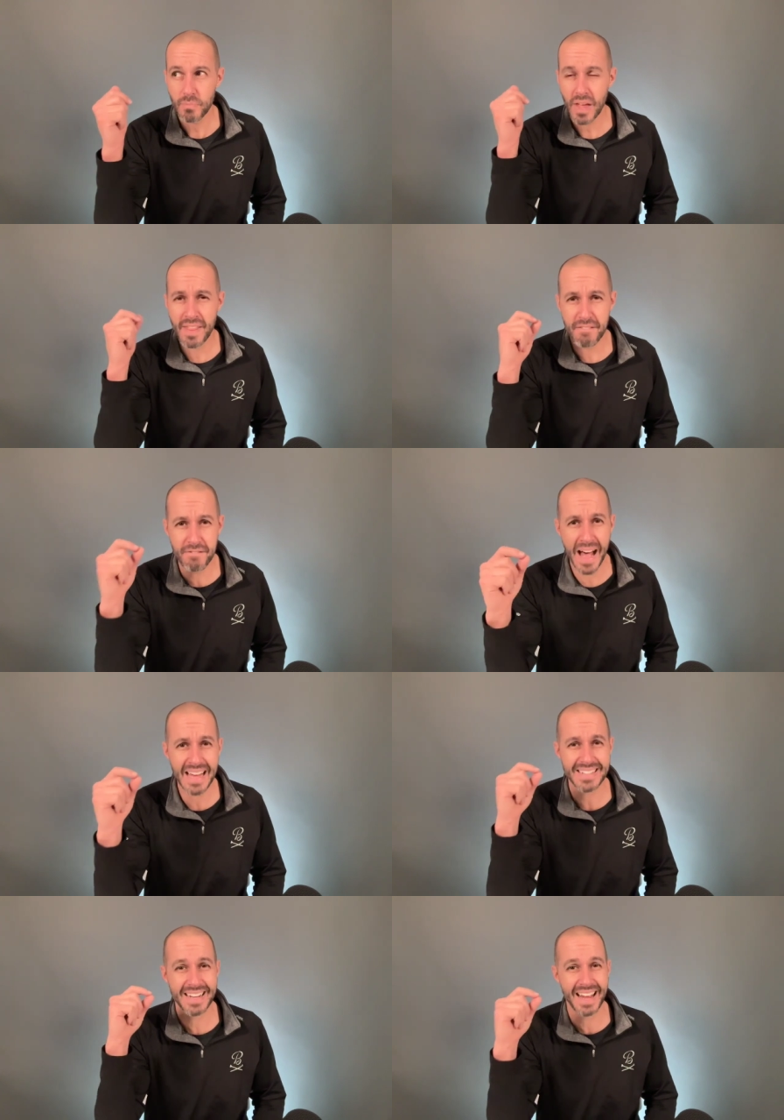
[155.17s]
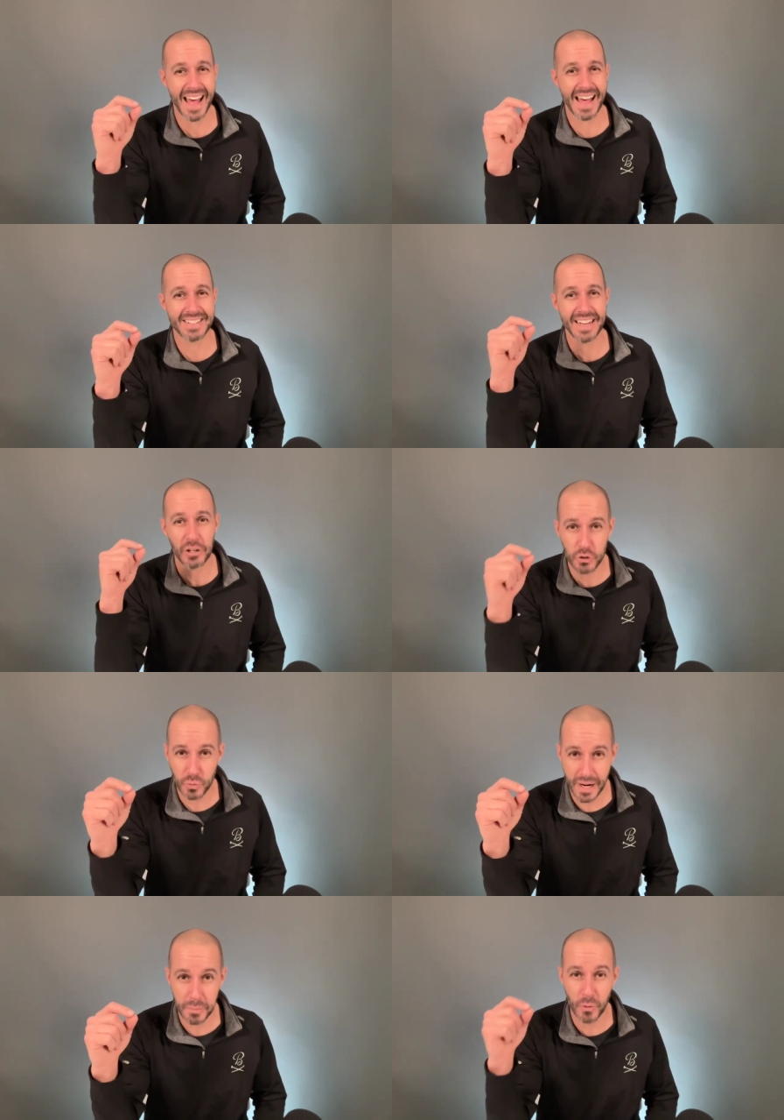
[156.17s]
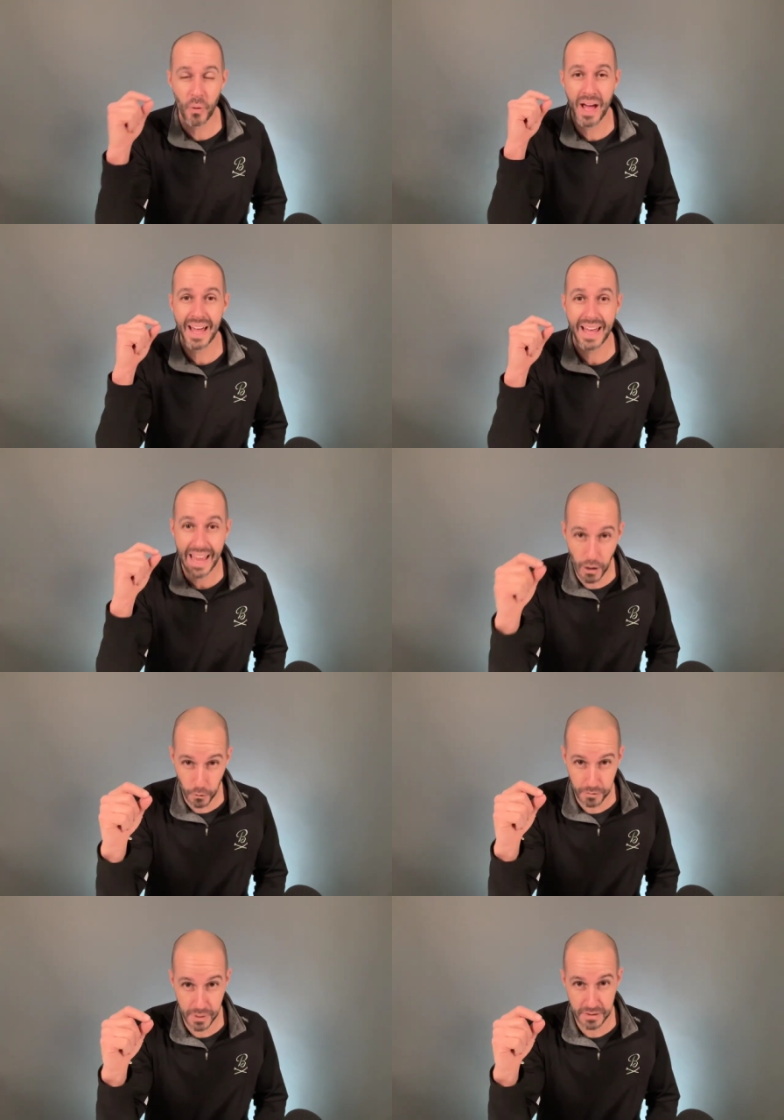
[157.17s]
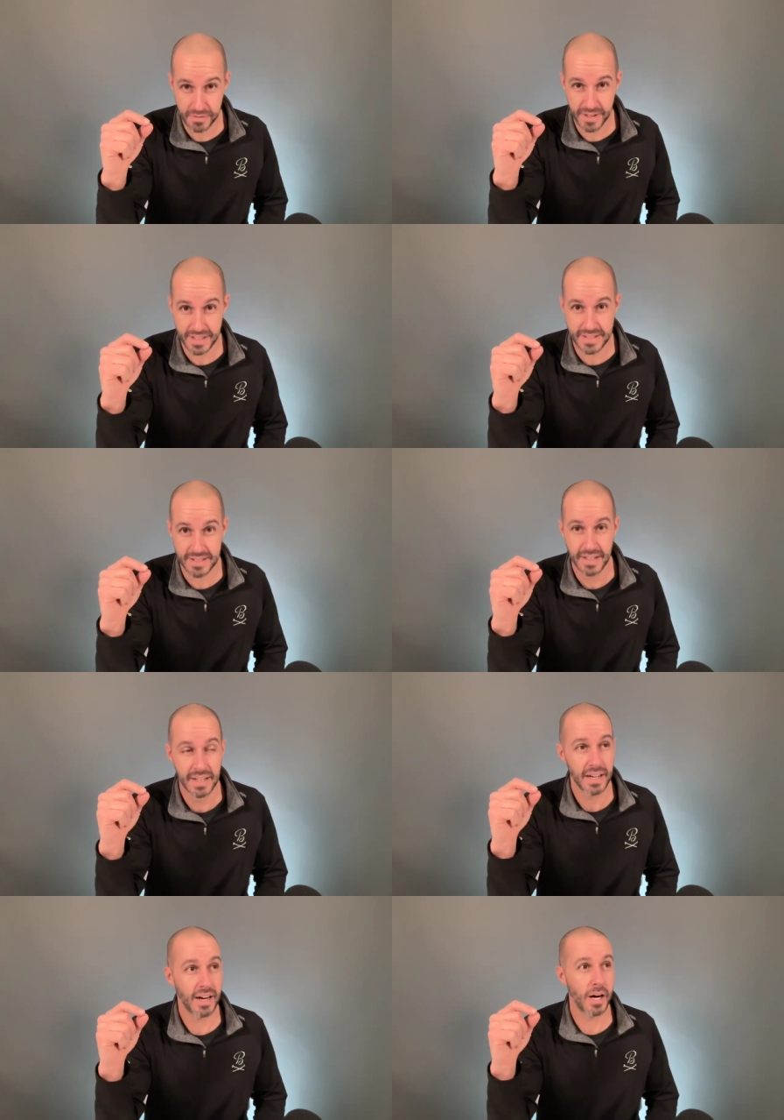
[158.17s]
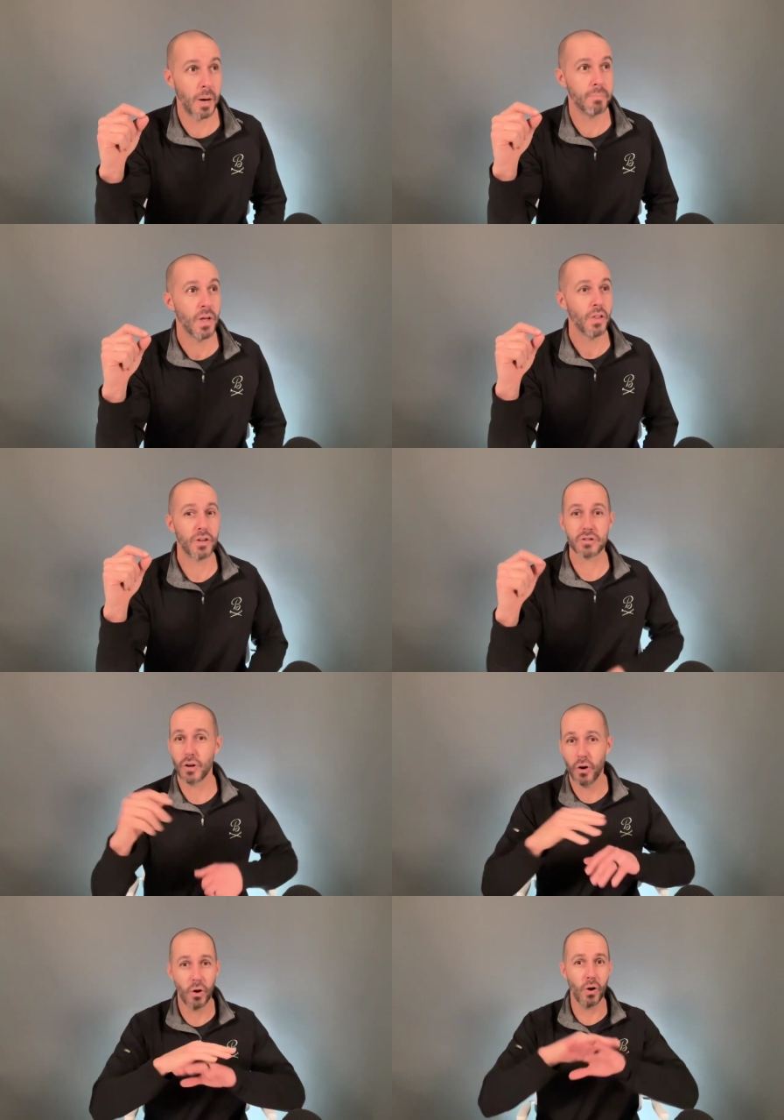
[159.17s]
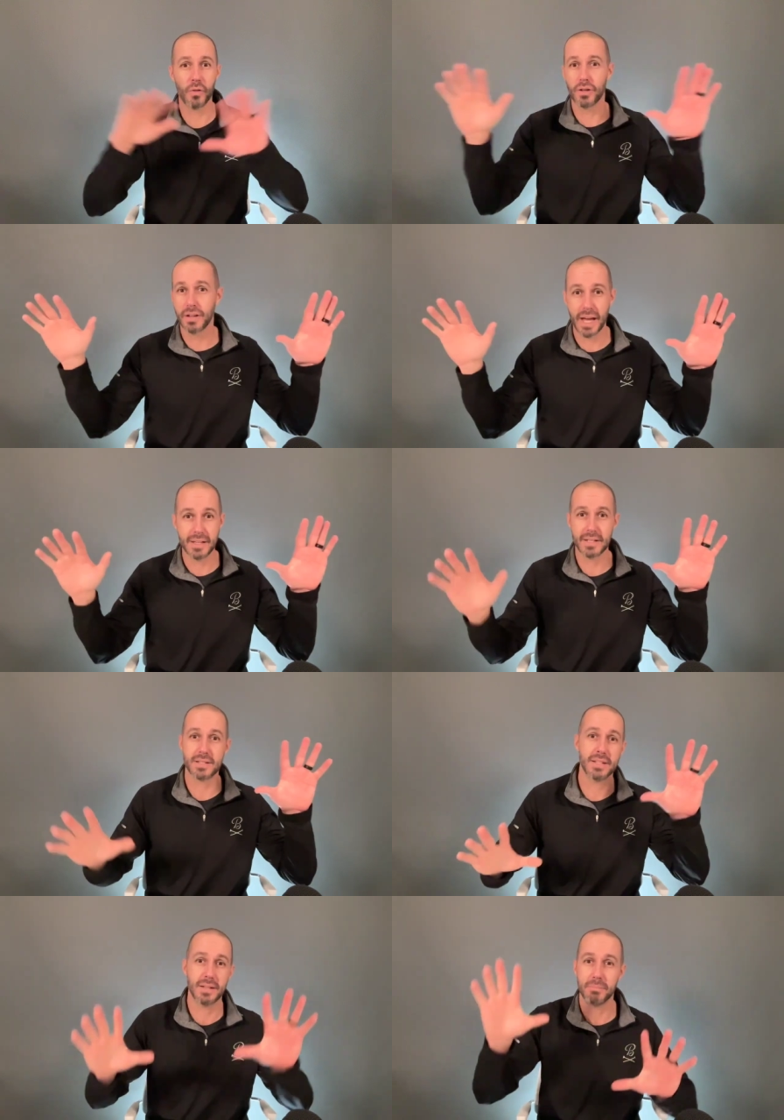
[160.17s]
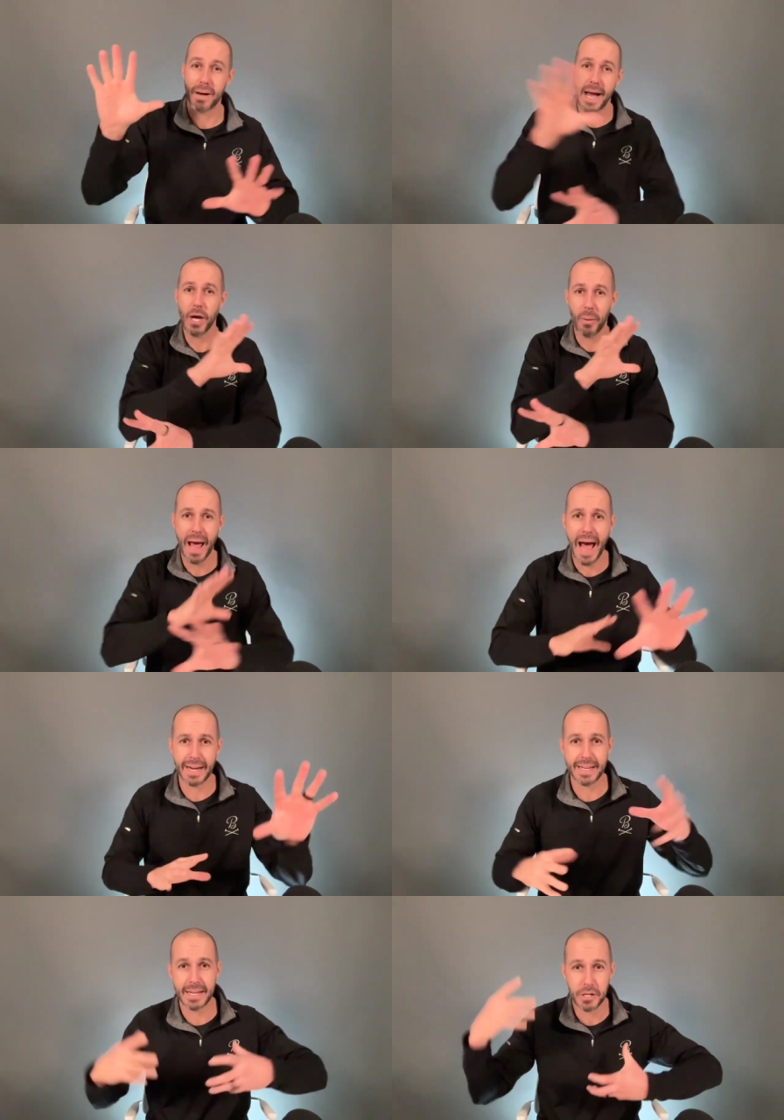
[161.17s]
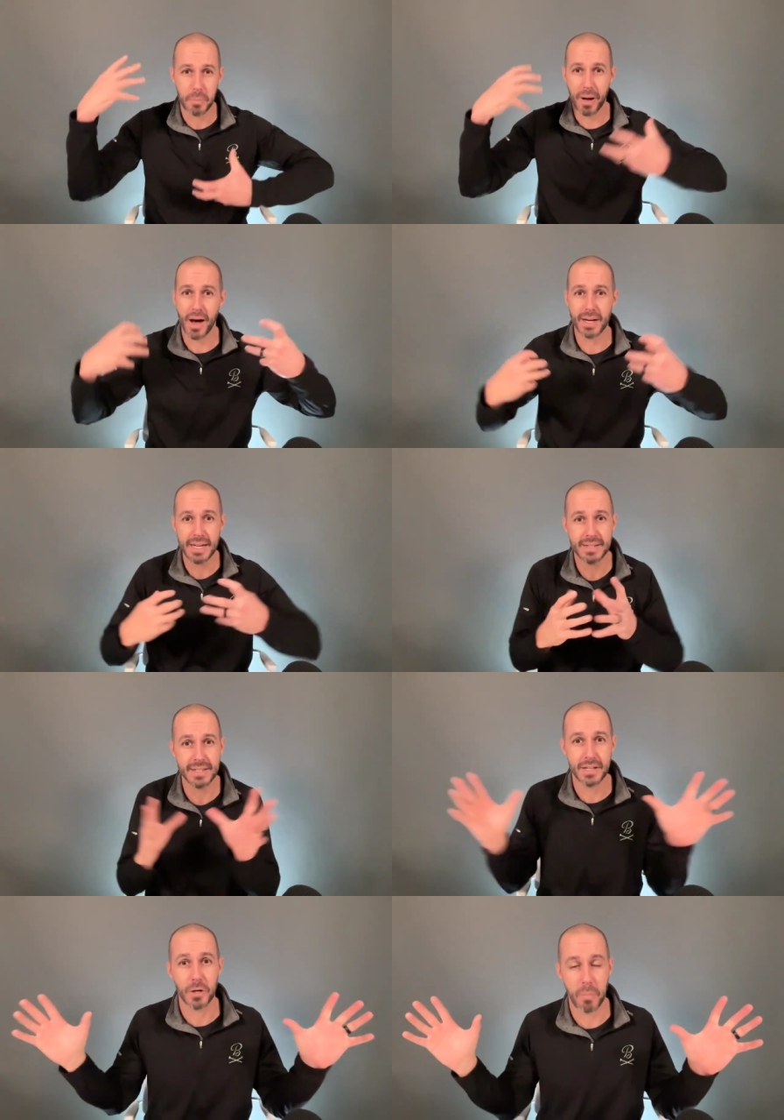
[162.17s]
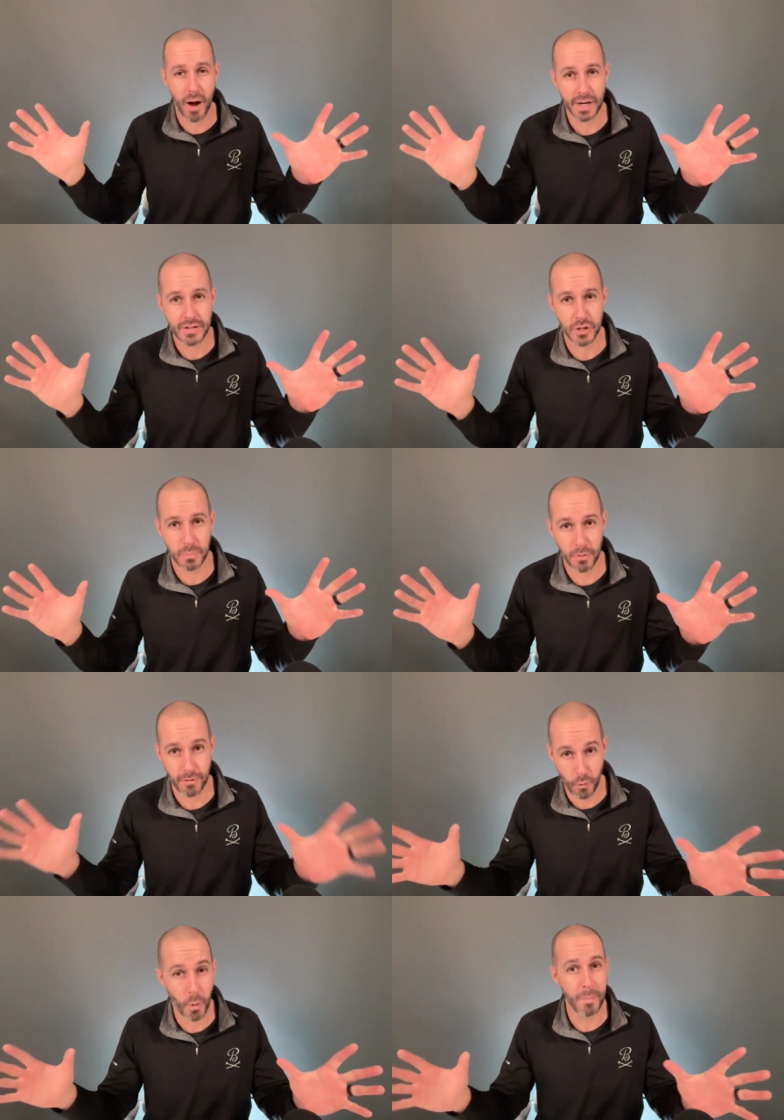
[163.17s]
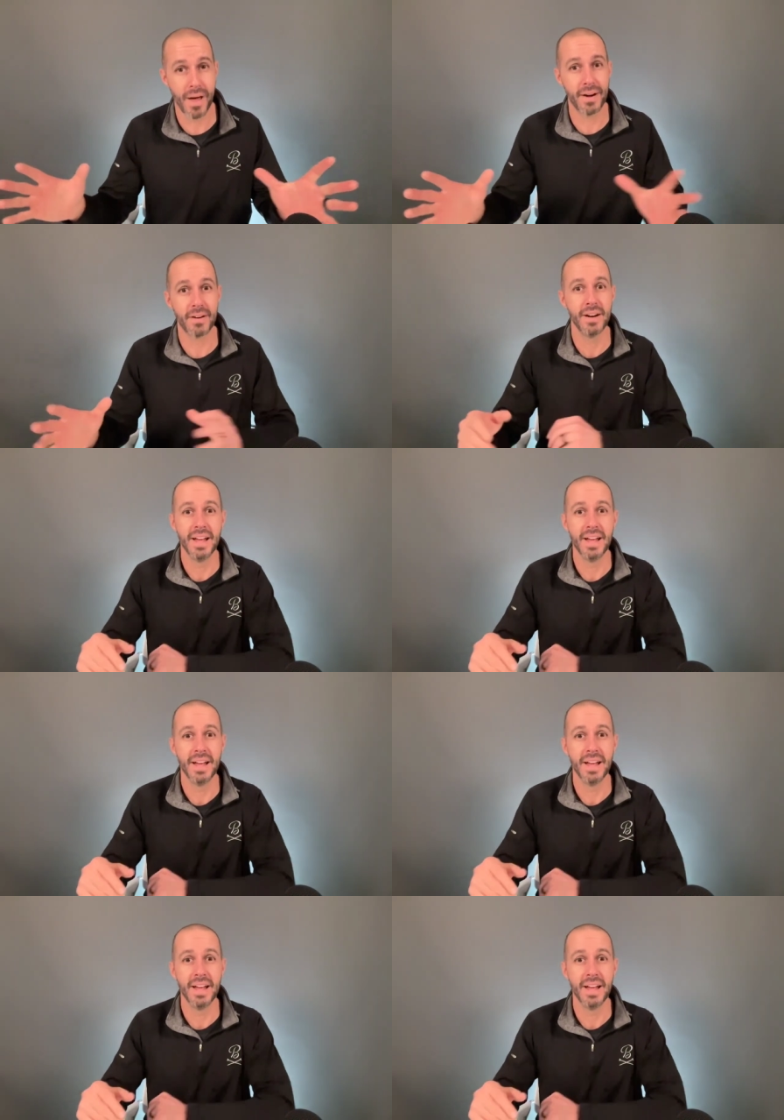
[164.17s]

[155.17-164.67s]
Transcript: that fasting has incredible health benefits. Um, there's all the latest in biohacking your body to get your body to perform better.